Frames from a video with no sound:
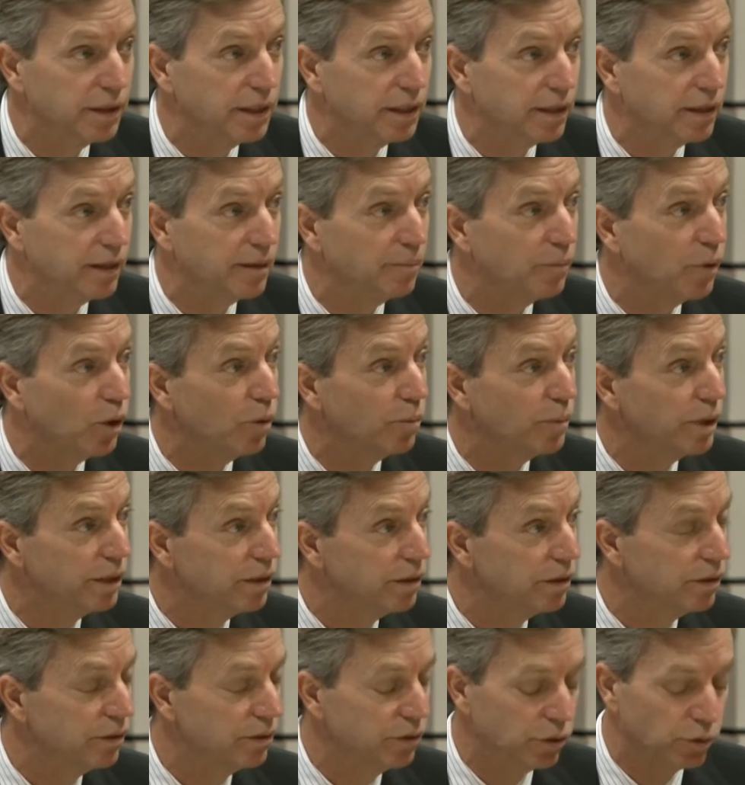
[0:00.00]
And in a
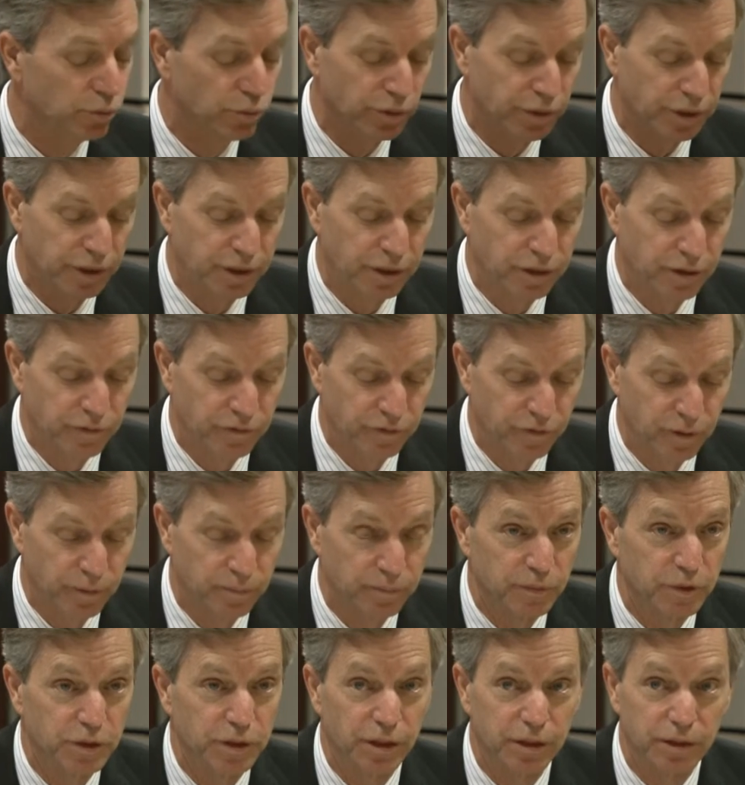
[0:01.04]
moment, you will hear
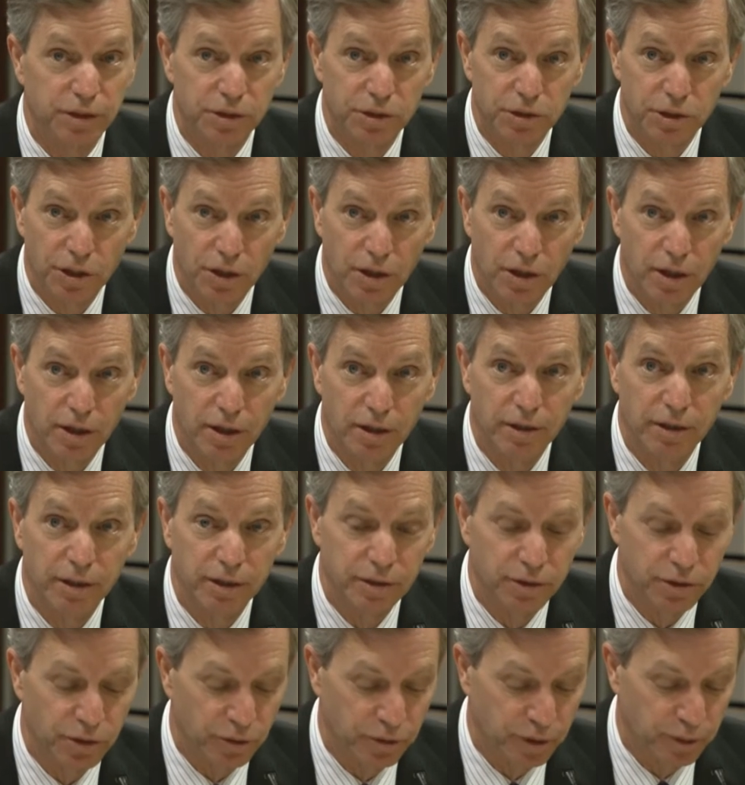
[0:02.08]
from Judge Jar
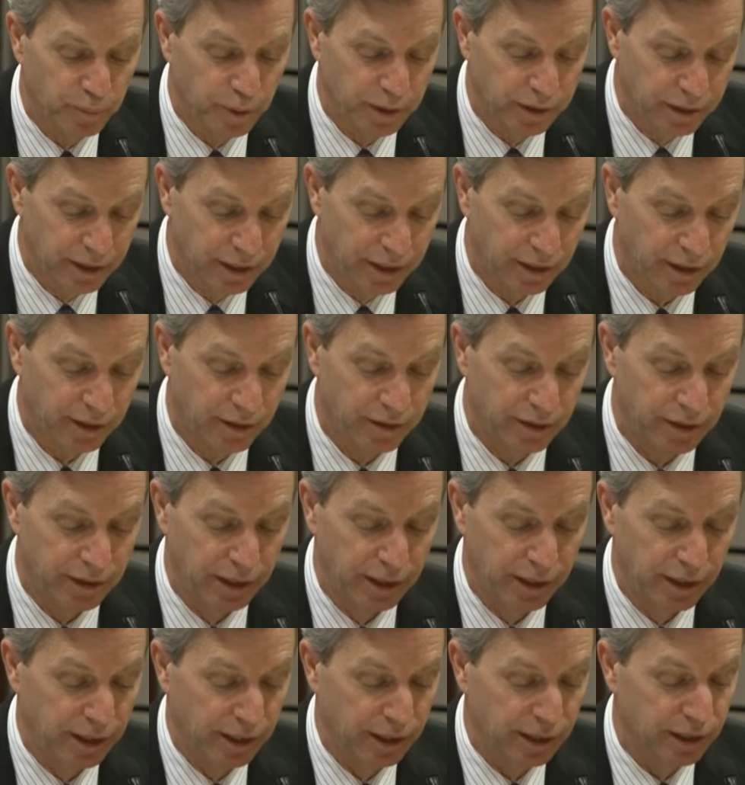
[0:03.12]
and Jody Patel
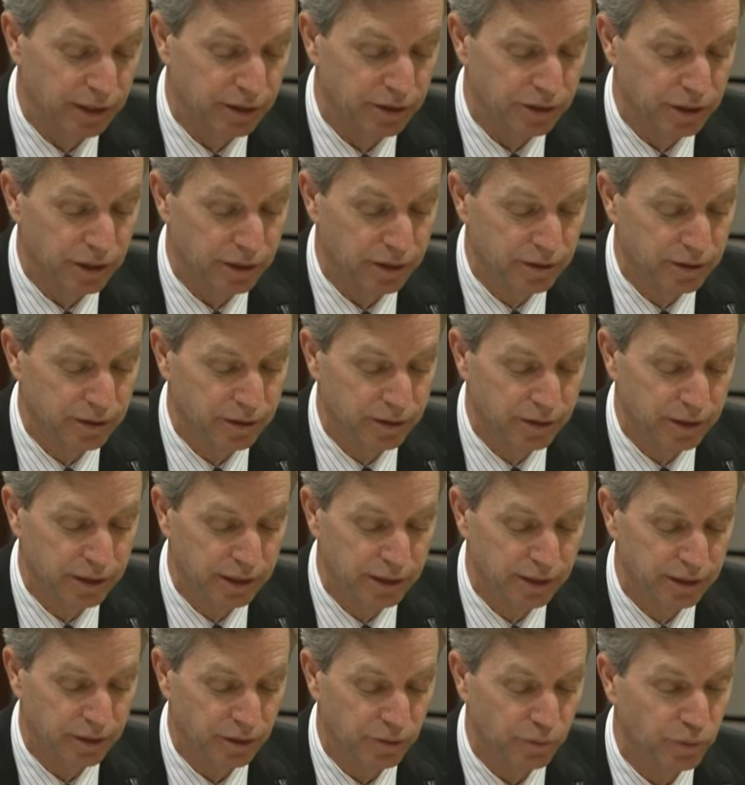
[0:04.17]
and Justice
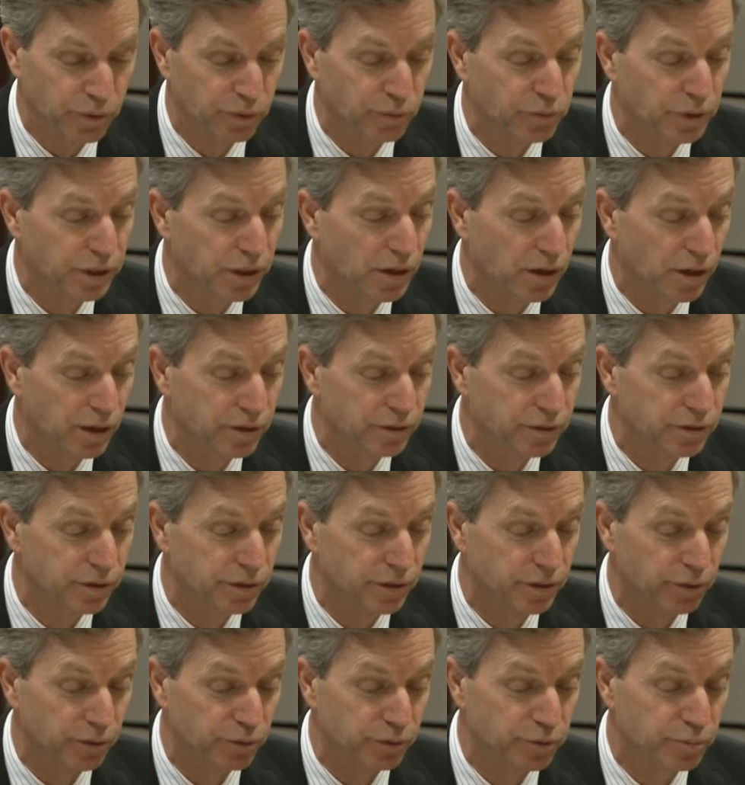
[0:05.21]
Hill with regards to
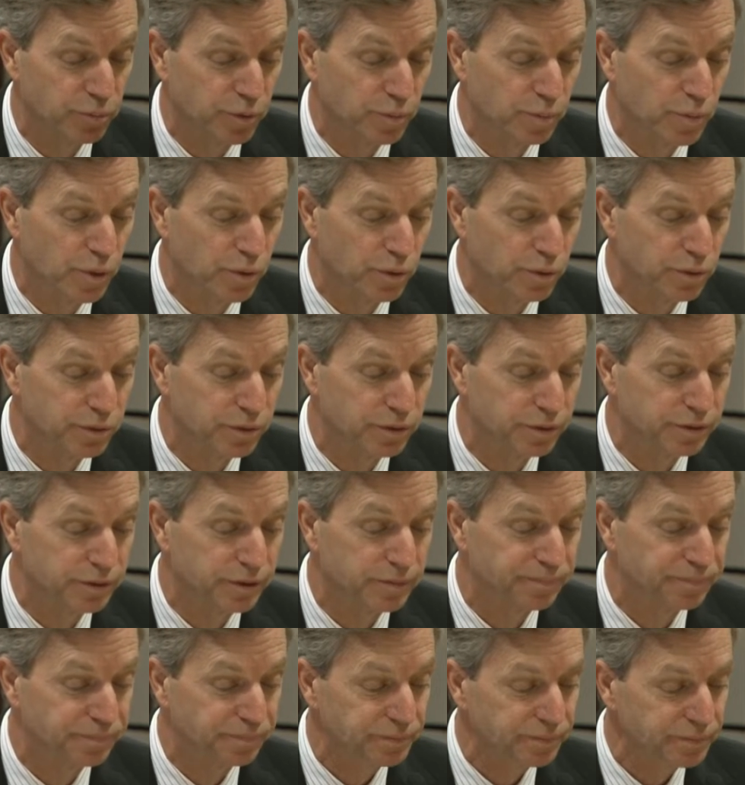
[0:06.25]
those proposals.